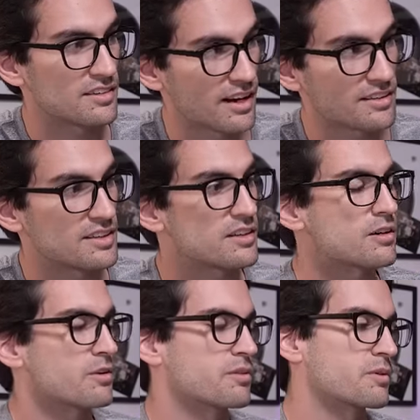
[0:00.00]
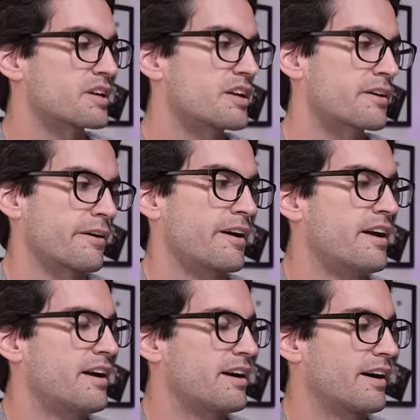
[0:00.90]
not DDR3 here.
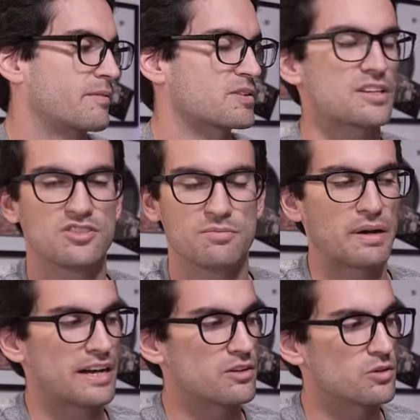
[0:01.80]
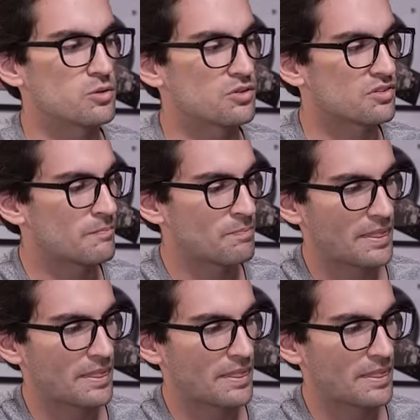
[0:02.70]
So that's just bad news.